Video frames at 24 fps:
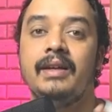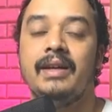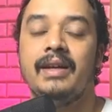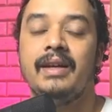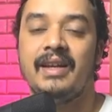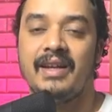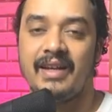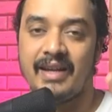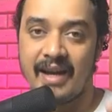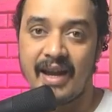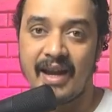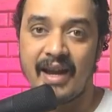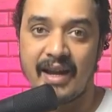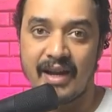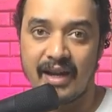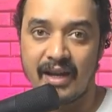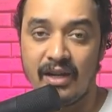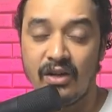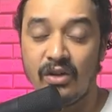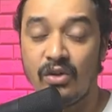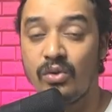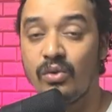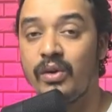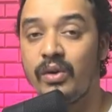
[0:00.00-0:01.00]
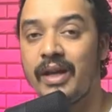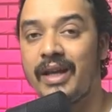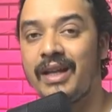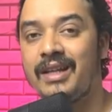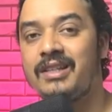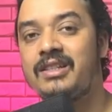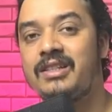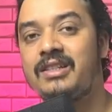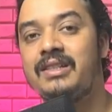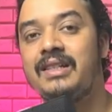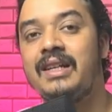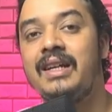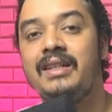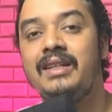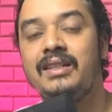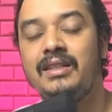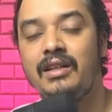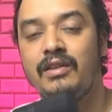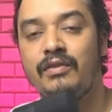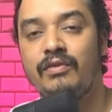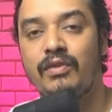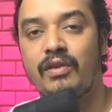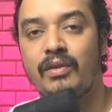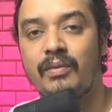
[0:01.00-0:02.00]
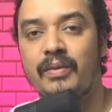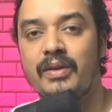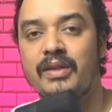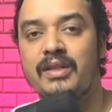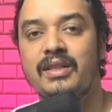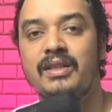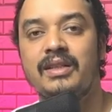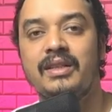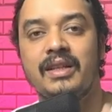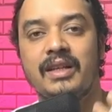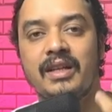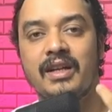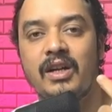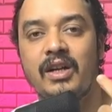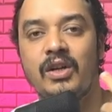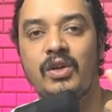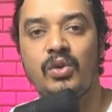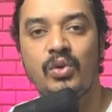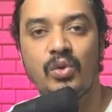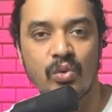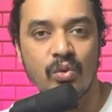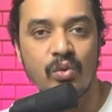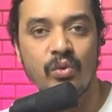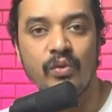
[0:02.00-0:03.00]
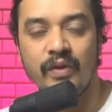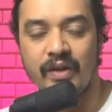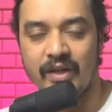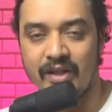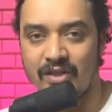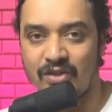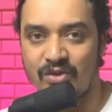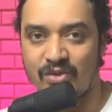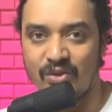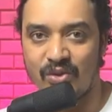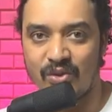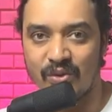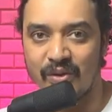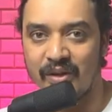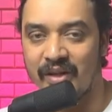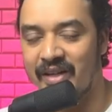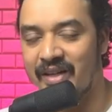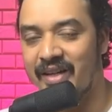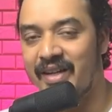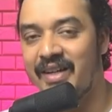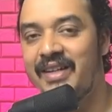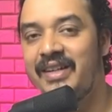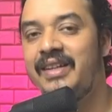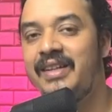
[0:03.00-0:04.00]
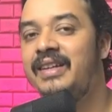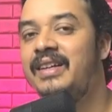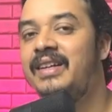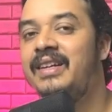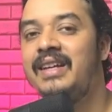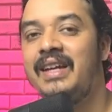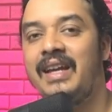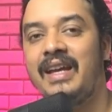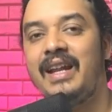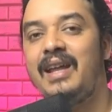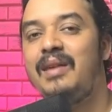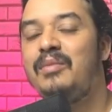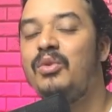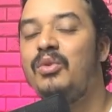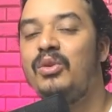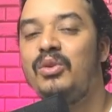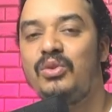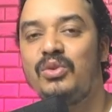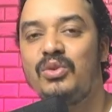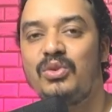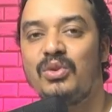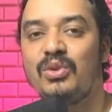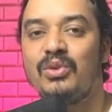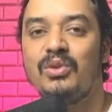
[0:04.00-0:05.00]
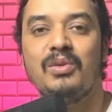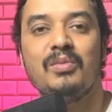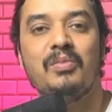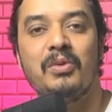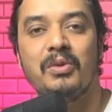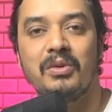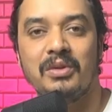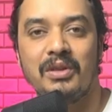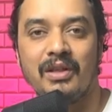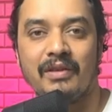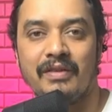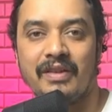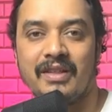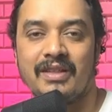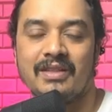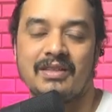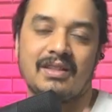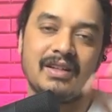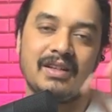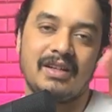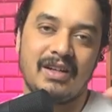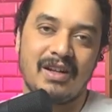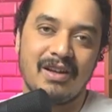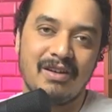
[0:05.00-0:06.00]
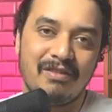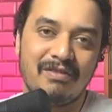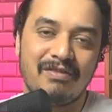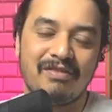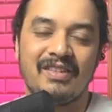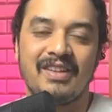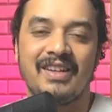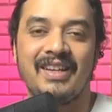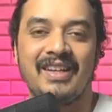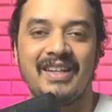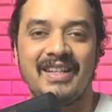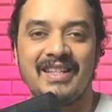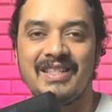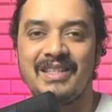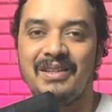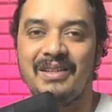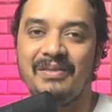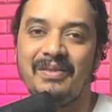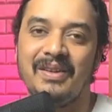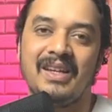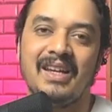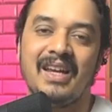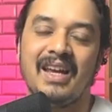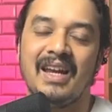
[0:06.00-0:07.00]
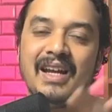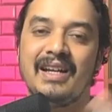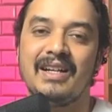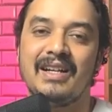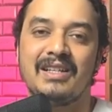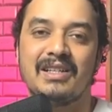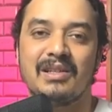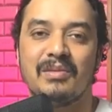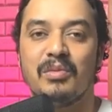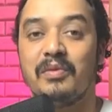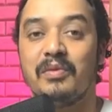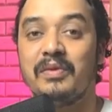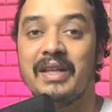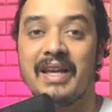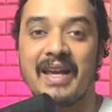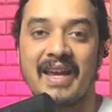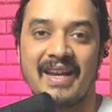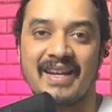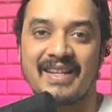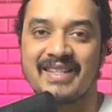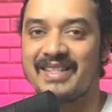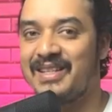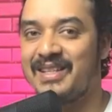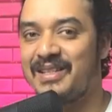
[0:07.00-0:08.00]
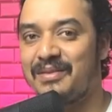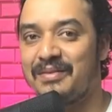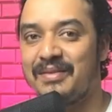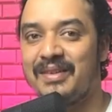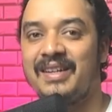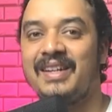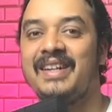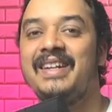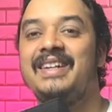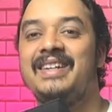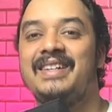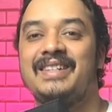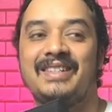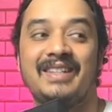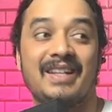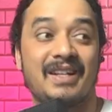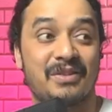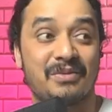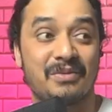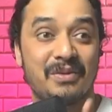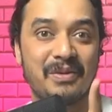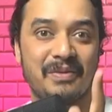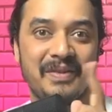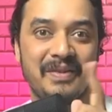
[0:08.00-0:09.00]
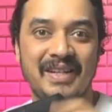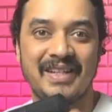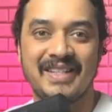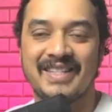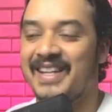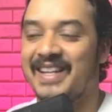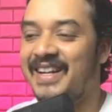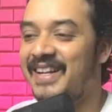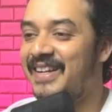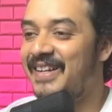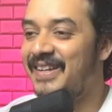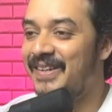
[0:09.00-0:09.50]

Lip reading: And to extract the information, there are two ways to do it, right? And I'm going to show you both the ways, the tough way, easy way, and some of the hacks as well, right? That's what we decided.